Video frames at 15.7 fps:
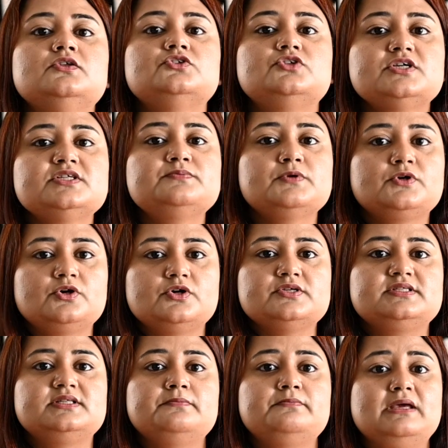Just
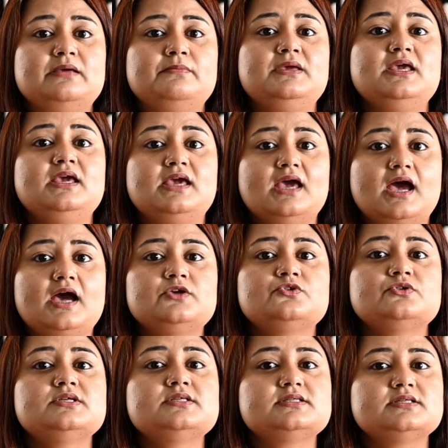because the baby gags
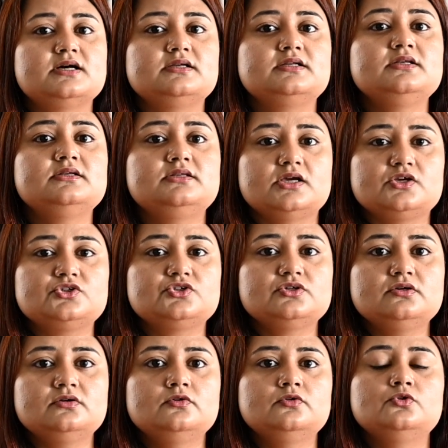on a certain
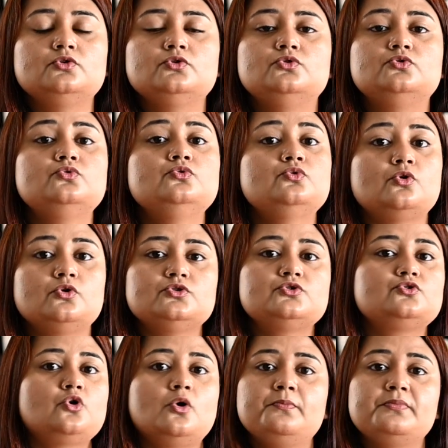texture, do not
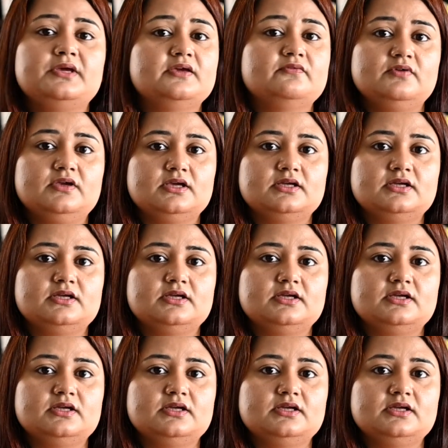stop giving